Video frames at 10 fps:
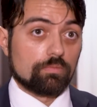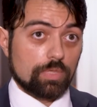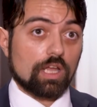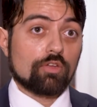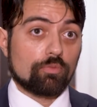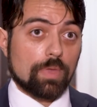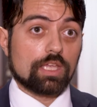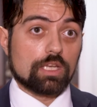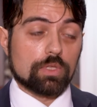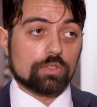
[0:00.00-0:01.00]
BRAF MEK
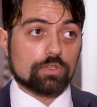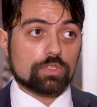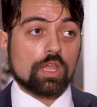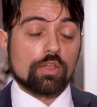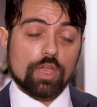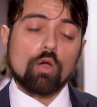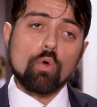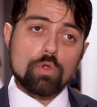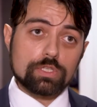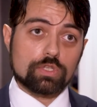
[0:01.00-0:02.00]
inhibitors, that
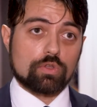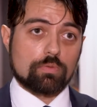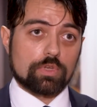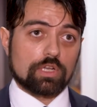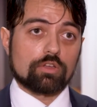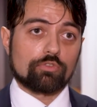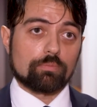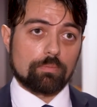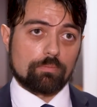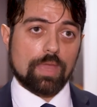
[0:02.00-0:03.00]
also BRAF
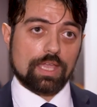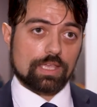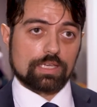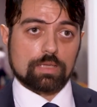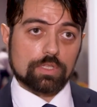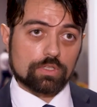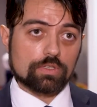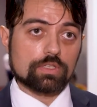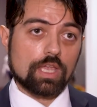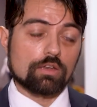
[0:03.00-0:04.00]
MEK
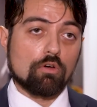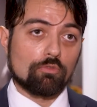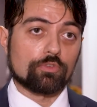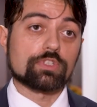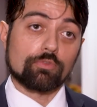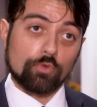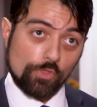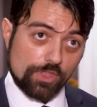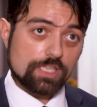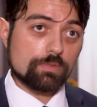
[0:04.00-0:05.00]
inhibitors can offer, for
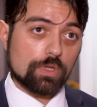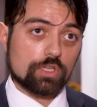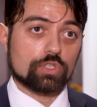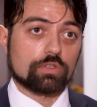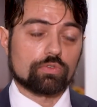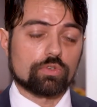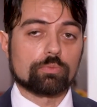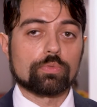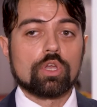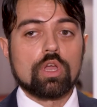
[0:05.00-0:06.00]
this special
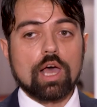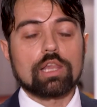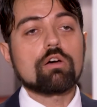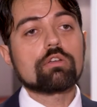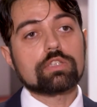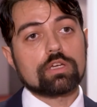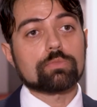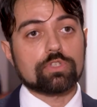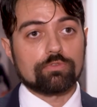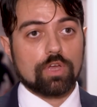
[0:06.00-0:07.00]
group, a long-term
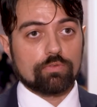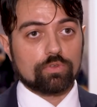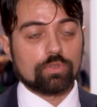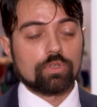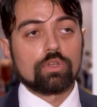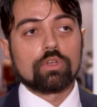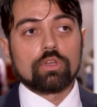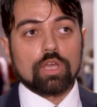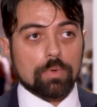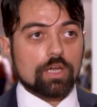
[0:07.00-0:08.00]
survival.
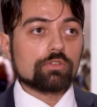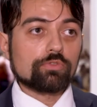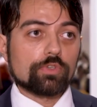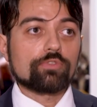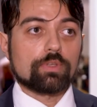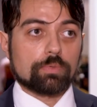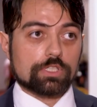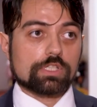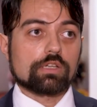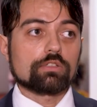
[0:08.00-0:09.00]
About
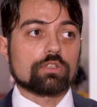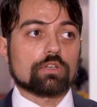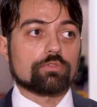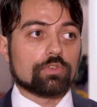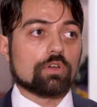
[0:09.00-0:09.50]
50% of